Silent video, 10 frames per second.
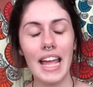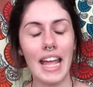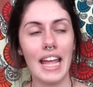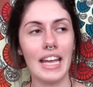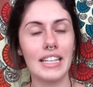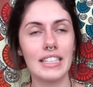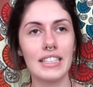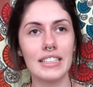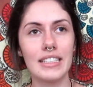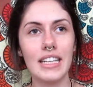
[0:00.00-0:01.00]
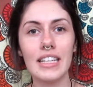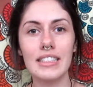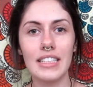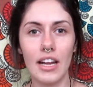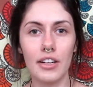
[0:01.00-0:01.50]
and seeing
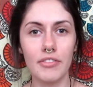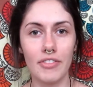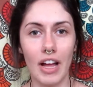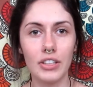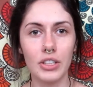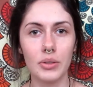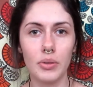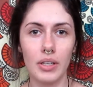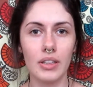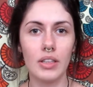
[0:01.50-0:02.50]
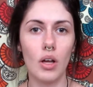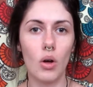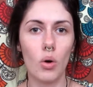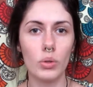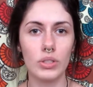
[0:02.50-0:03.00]
its inherent value in the
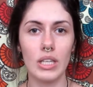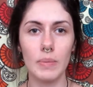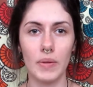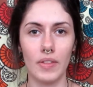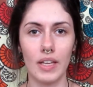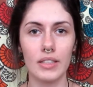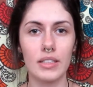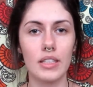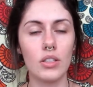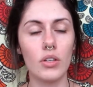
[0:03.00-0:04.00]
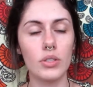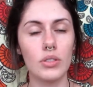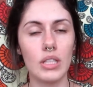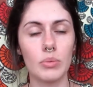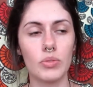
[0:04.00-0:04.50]
whole scheme of things. This also
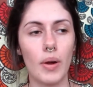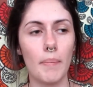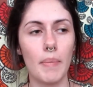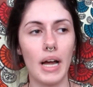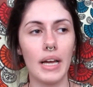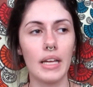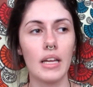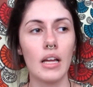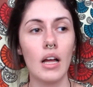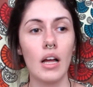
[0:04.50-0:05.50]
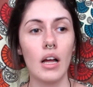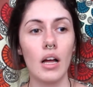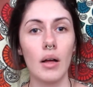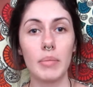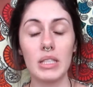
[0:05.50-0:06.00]
stems from my
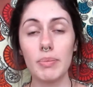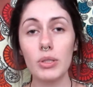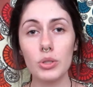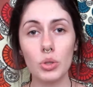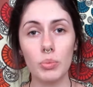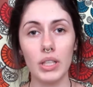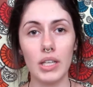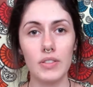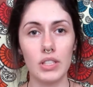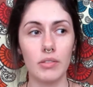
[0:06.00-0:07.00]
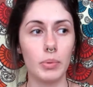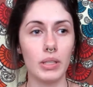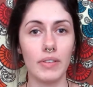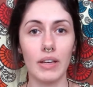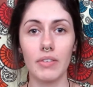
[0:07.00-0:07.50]
spiritual beliefs of
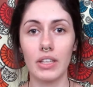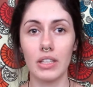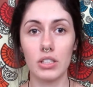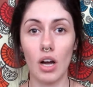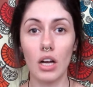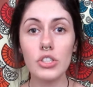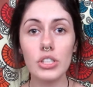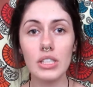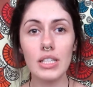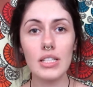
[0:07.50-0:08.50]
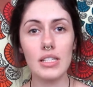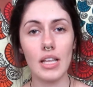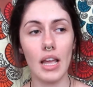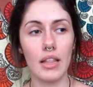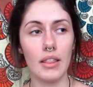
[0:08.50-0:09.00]
believing everything is consciousness
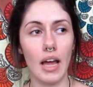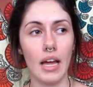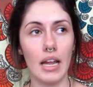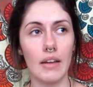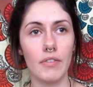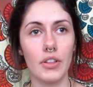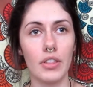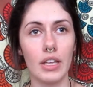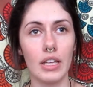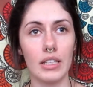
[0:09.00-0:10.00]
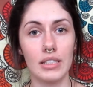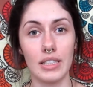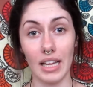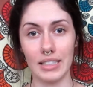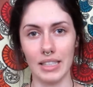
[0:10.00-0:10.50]
and that everything is
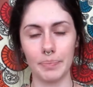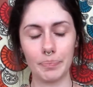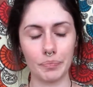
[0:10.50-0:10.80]
connected.